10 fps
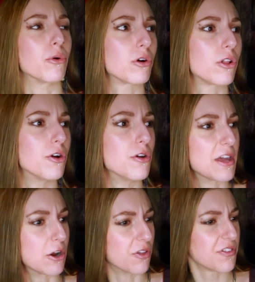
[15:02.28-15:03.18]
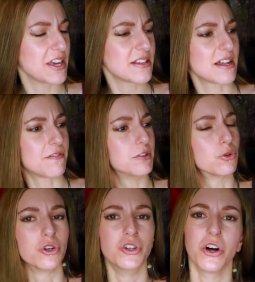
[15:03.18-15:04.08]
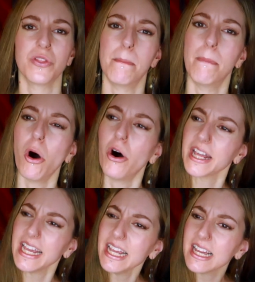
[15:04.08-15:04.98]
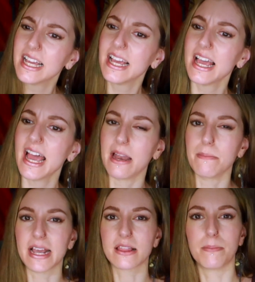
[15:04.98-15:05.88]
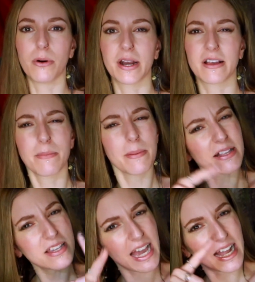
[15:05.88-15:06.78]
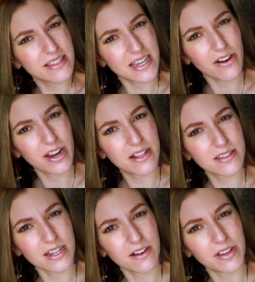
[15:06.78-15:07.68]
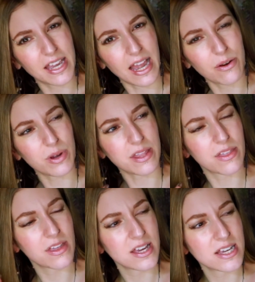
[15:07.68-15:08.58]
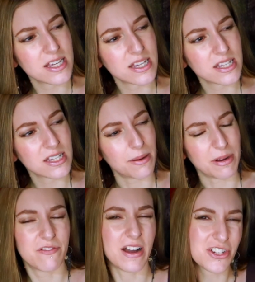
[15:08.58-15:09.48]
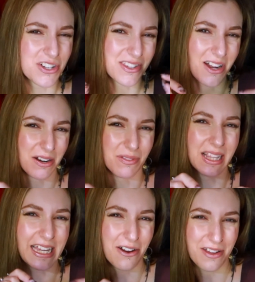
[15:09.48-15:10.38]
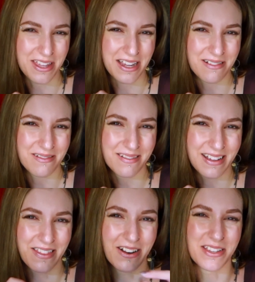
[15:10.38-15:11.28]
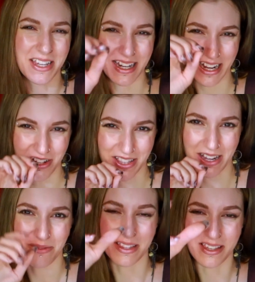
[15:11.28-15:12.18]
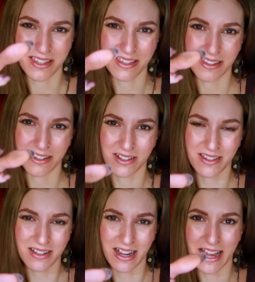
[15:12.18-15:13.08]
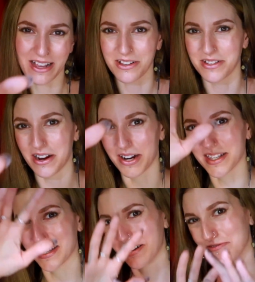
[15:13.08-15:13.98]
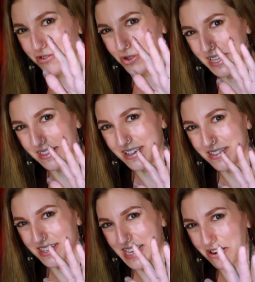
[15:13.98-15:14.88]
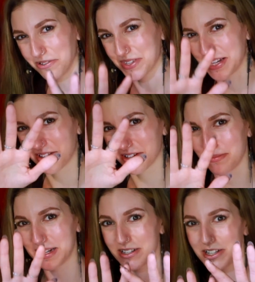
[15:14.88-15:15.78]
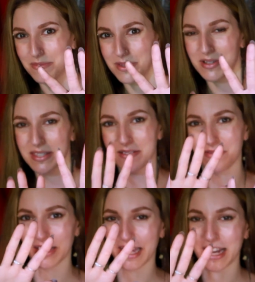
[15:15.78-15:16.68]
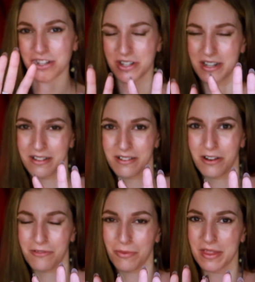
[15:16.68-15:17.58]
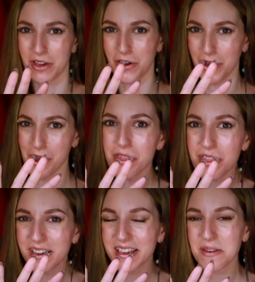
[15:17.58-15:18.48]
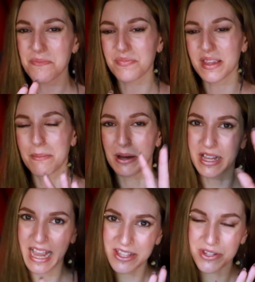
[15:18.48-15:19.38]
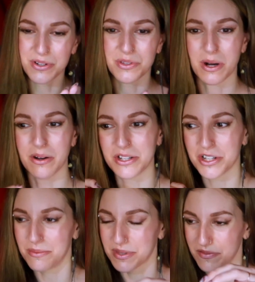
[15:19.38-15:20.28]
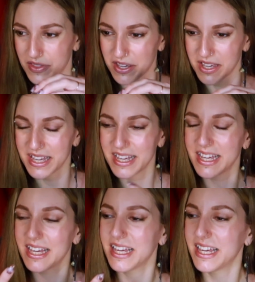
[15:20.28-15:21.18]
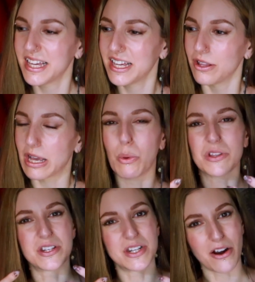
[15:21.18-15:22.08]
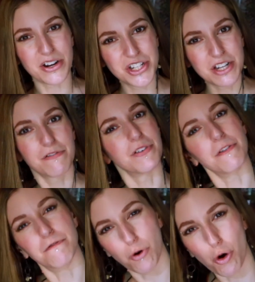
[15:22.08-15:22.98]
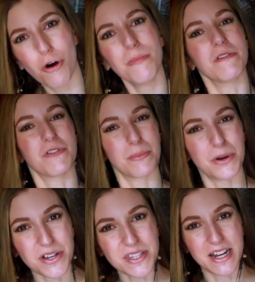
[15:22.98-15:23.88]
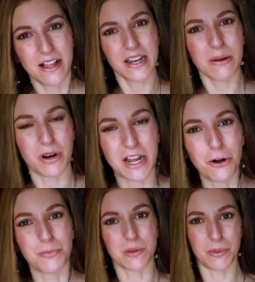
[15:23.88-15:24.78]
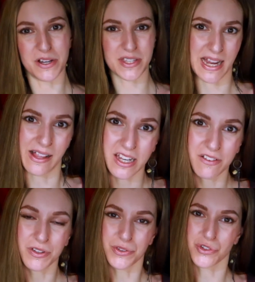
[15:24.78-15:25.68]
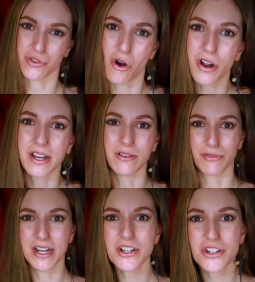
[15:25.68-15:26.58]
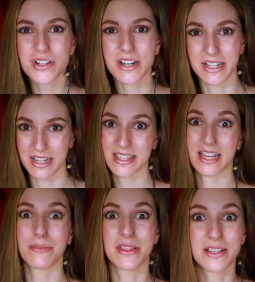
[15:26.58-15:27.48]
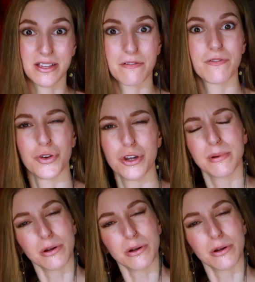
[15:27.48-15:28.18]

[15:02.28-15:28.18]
or clothing or things that feel good on the body and make the body, coming back to Cancerian stuff again with, I mean, fashion's kind of a Leo thing. And there is a connection there with this exoteric sun ruling the sacral center a bit in terms of its affiliation and with the earth. But Cancer as well in terms of the, like what's nourishing for the form and for the personality and what helps the personality feel strong and enriched. And yes, that can be things like food, but